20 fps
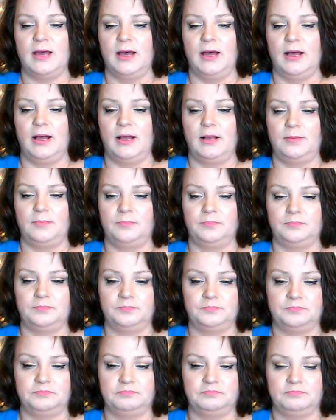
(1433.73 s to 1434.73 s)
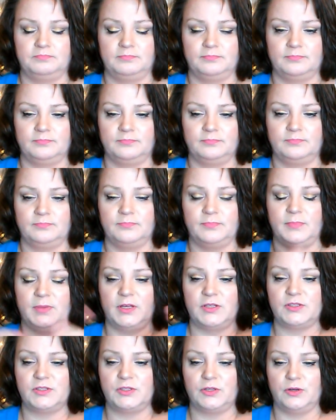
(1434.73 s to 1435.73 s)
a
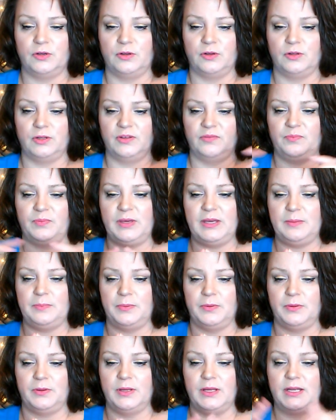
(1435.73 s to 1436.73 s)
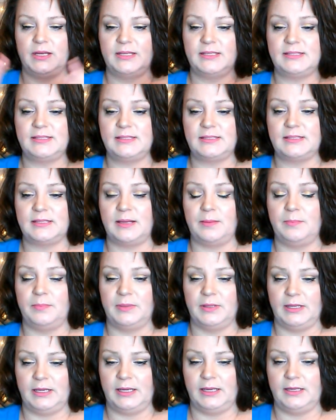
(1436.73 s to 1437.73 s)
circle of people, an
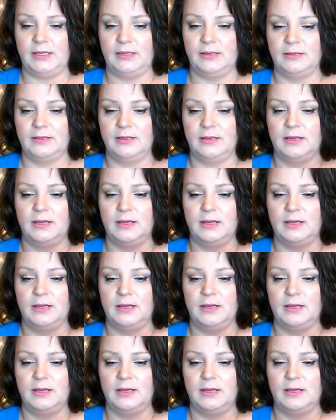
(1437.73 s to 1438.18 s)
assembly.